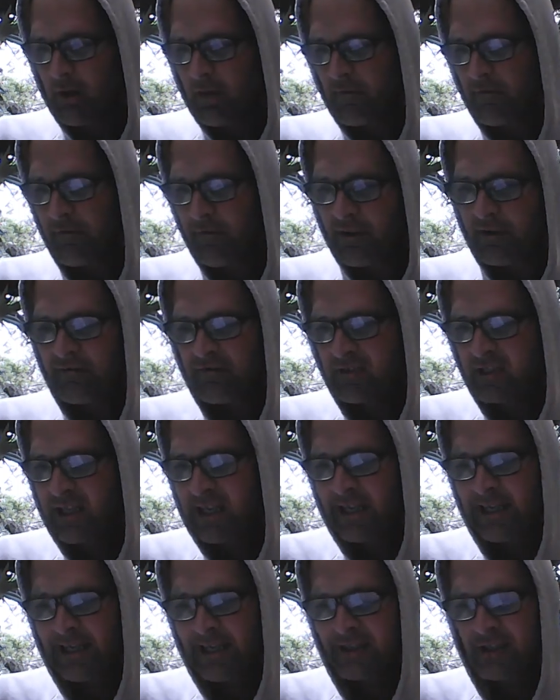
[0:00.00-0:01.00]

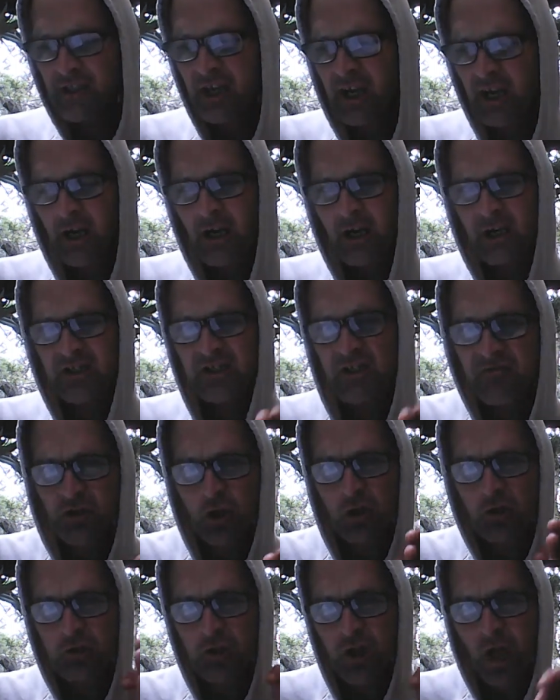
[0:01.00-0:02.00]
15 years of
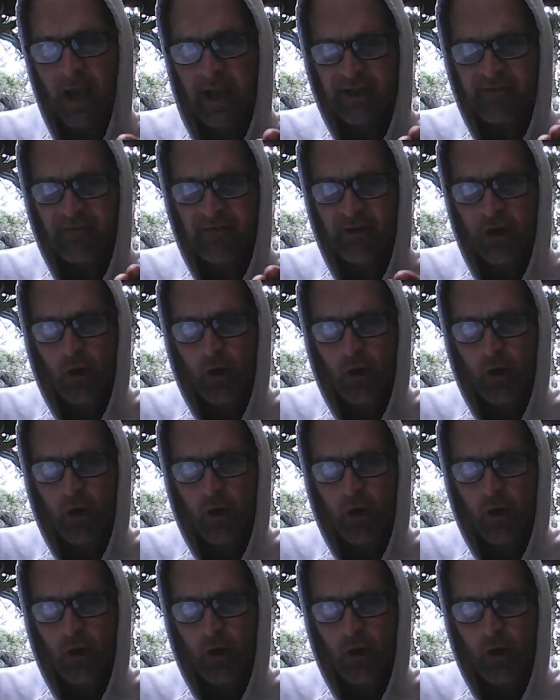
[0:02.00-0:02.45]
your life